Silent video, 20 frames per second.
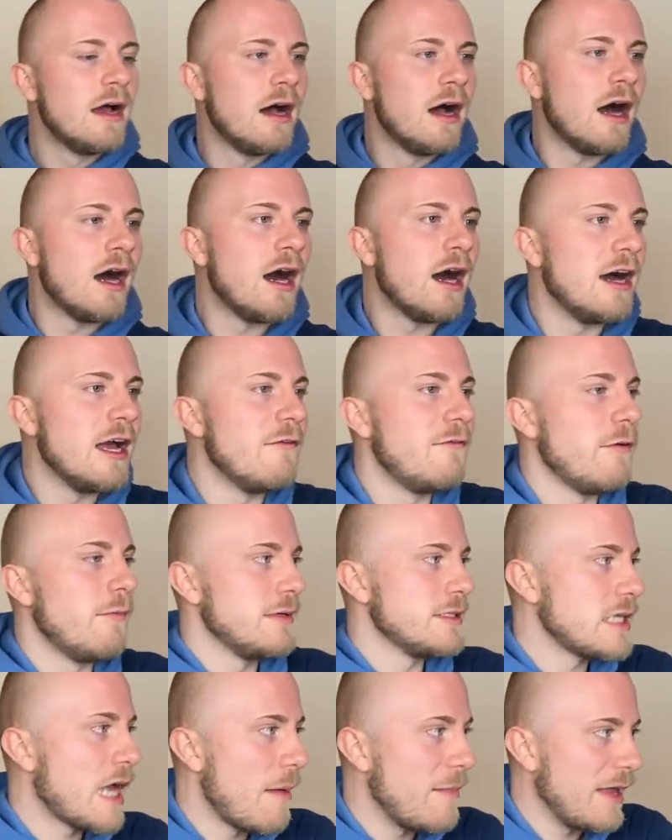uh, if it
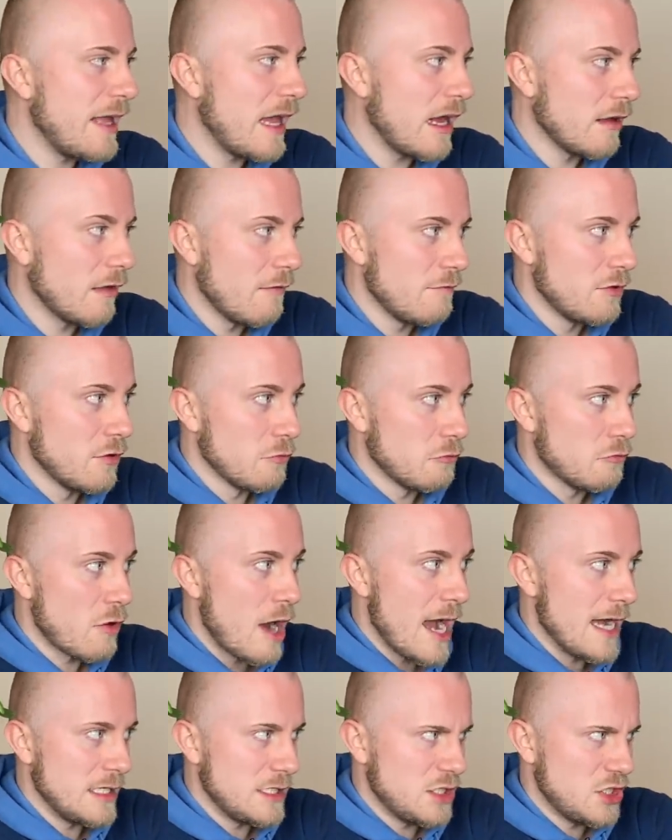was coming out of the
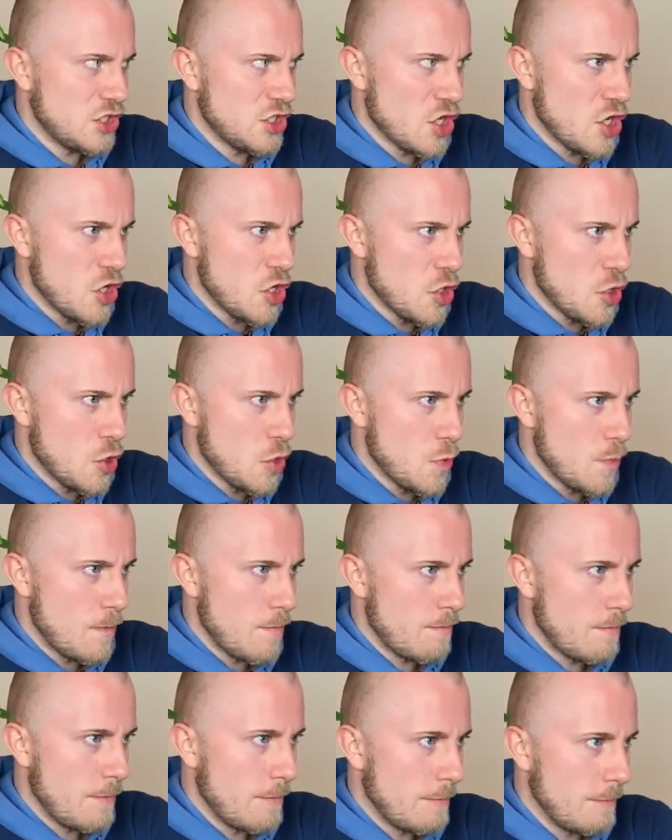
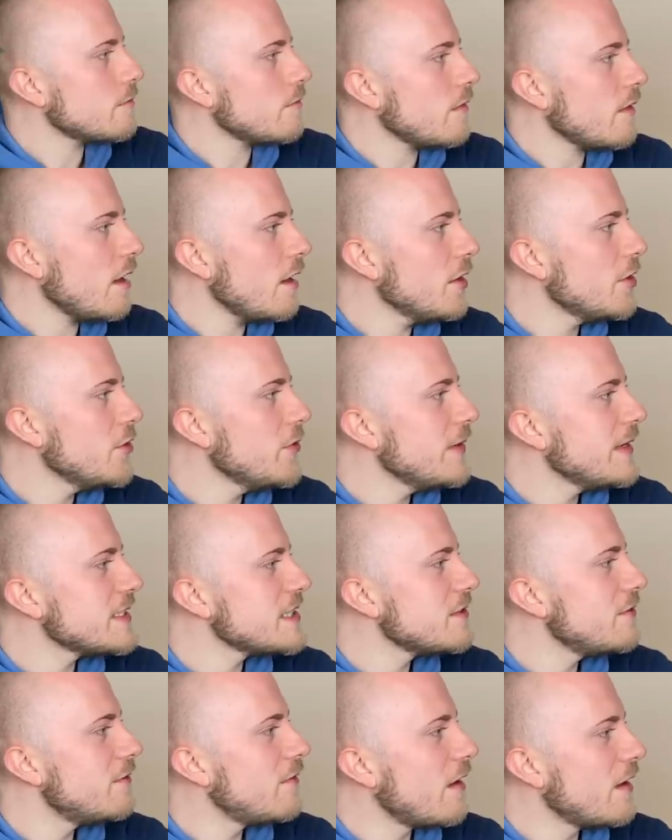rhizome. Chris
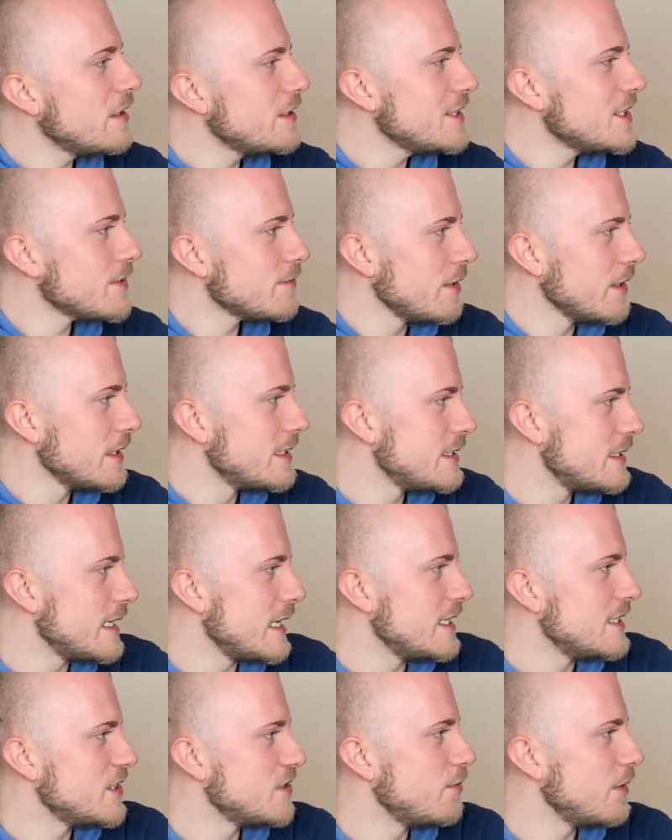Farnsworth
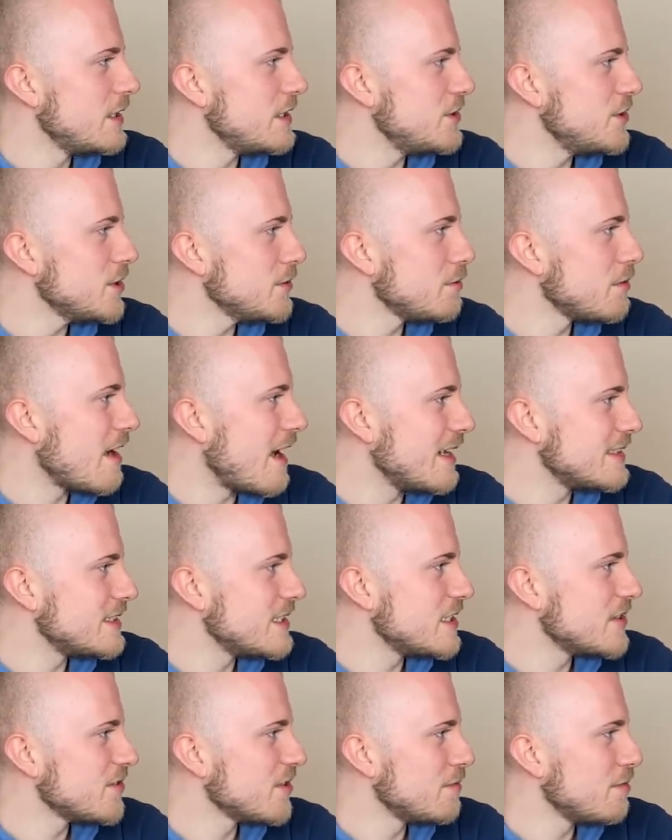says, what is your
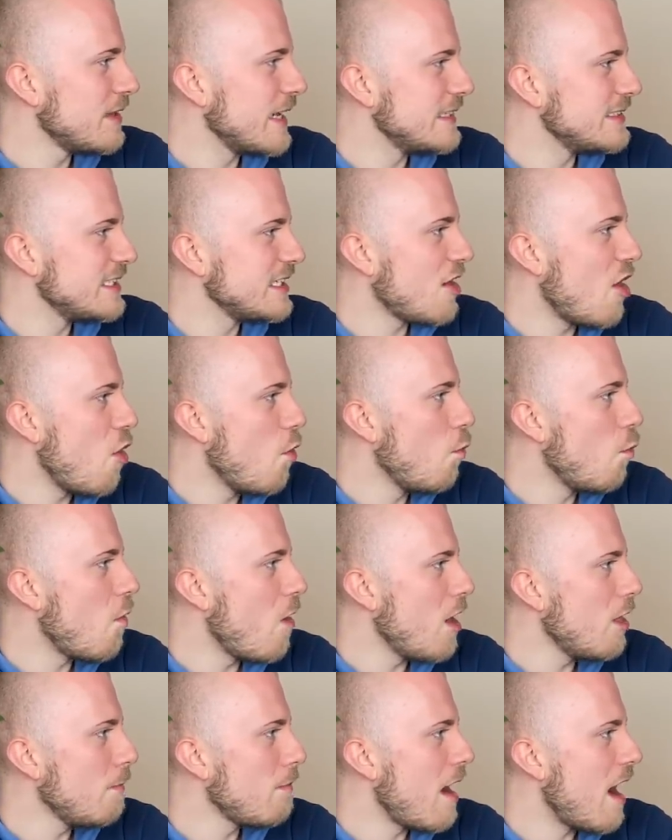process for planting a
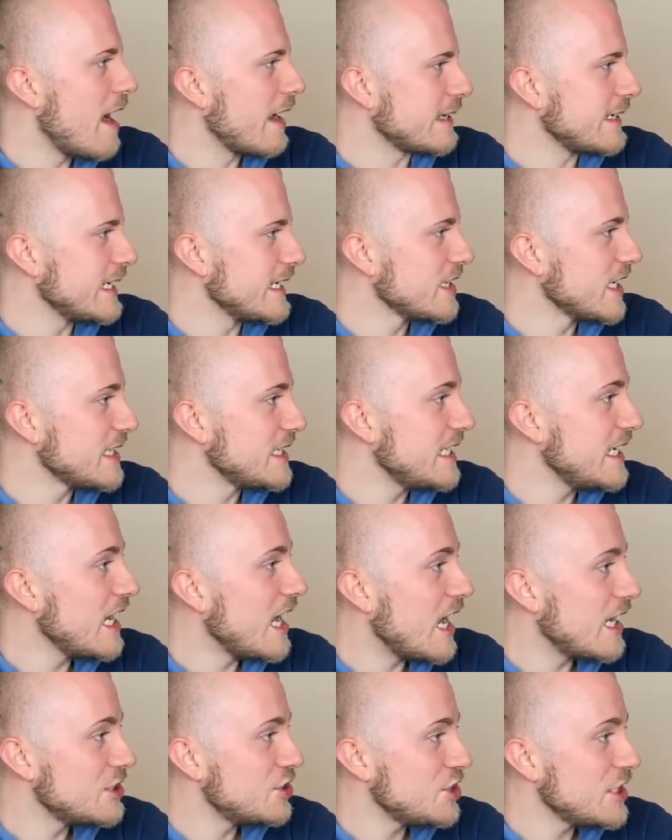wall pocket, like the
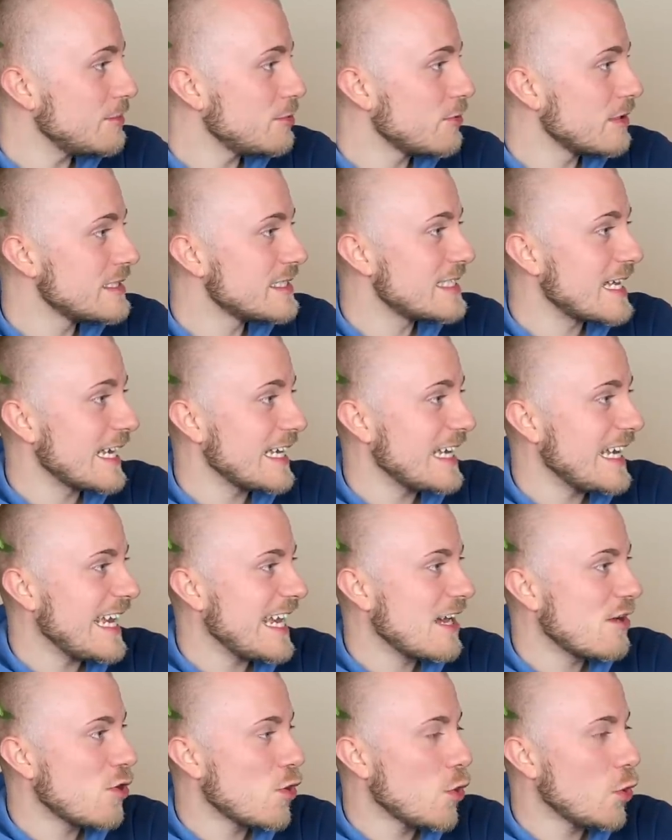odd-shaped ones that
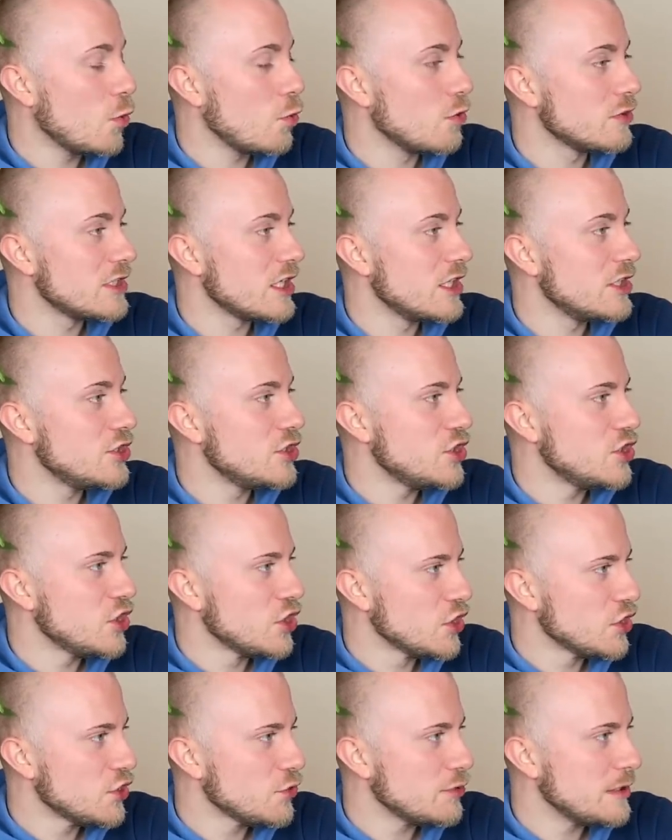can't hold a
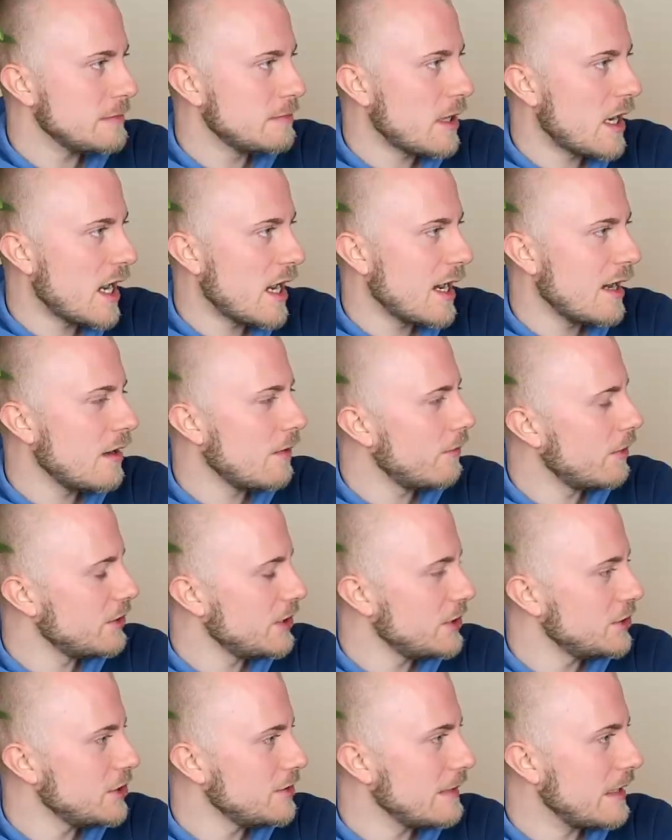nursery pot? What do
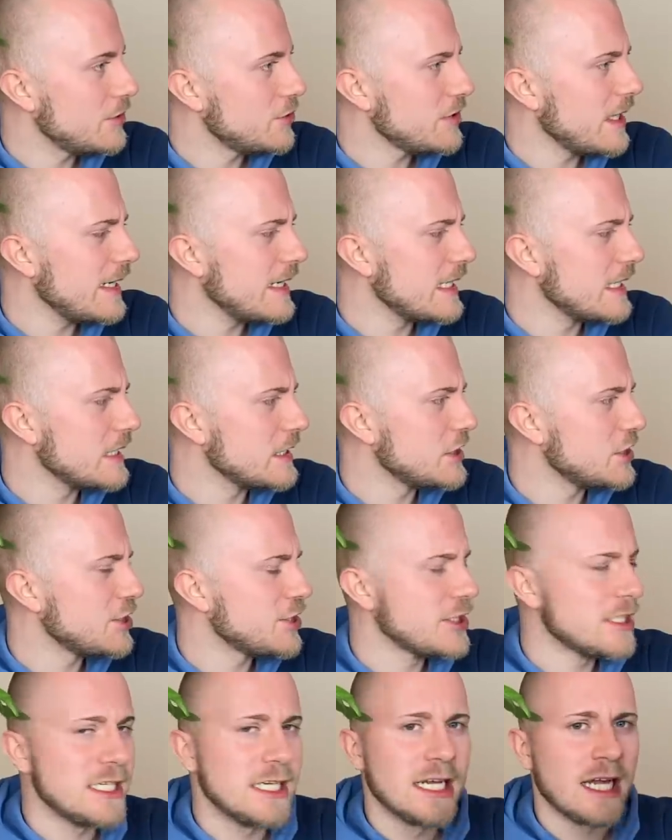you do about
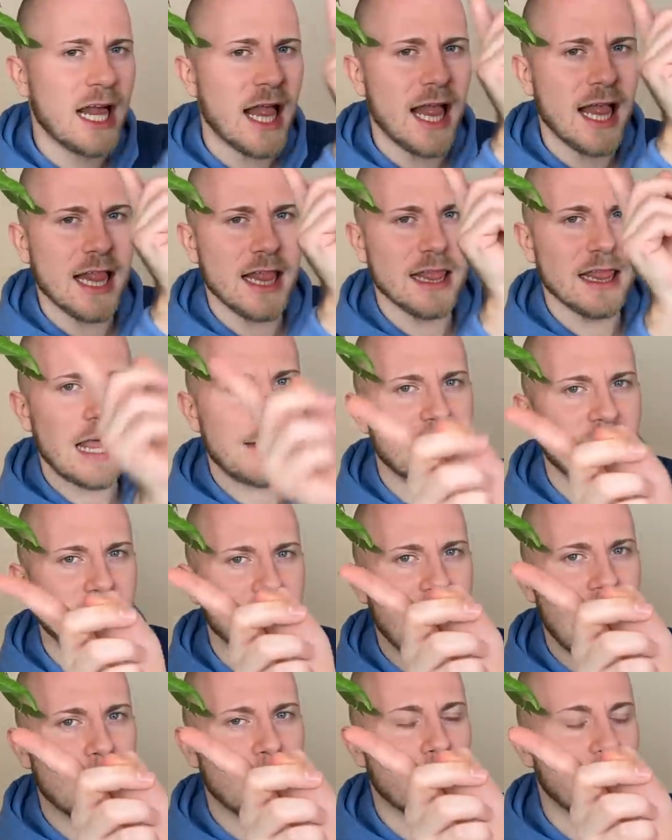drainage? Let me
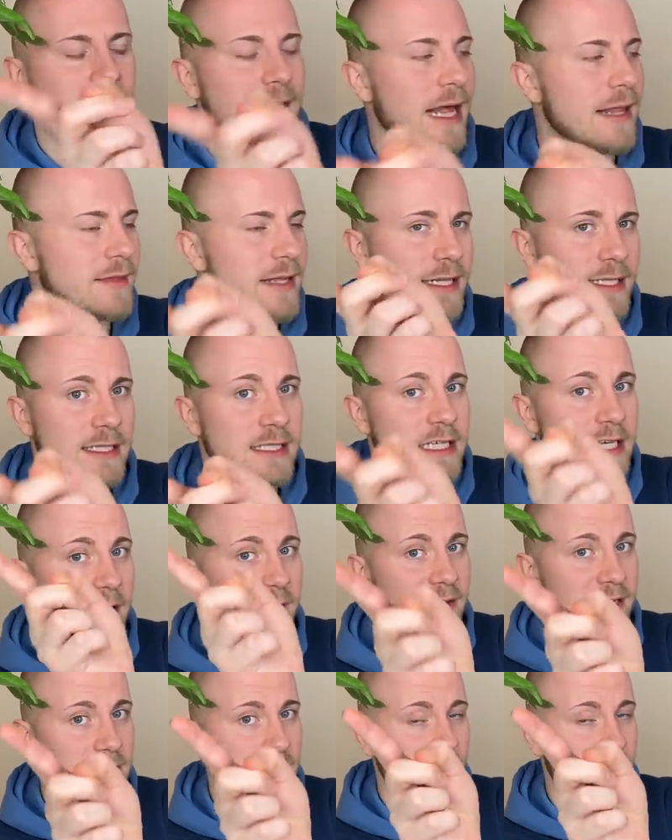grab one and let's see if
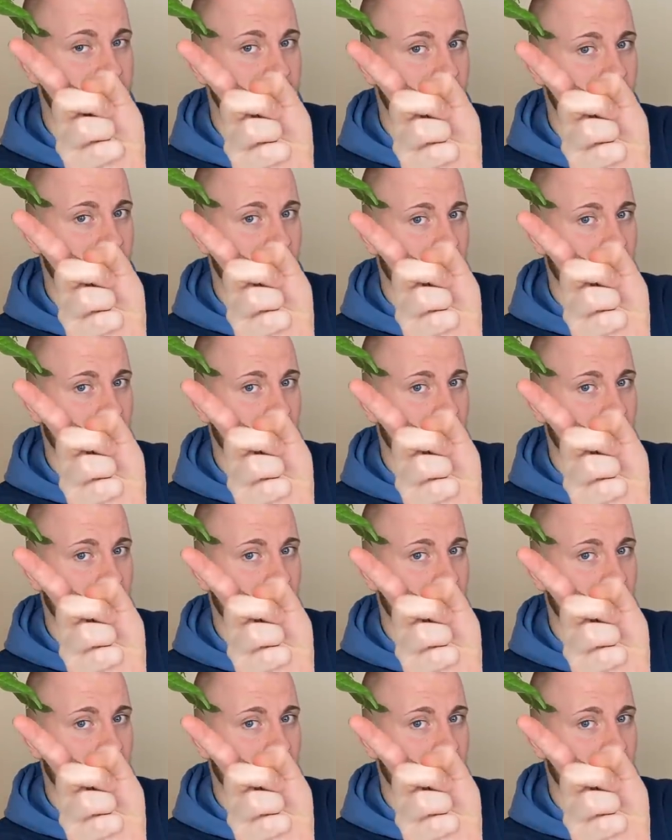that's what you're talking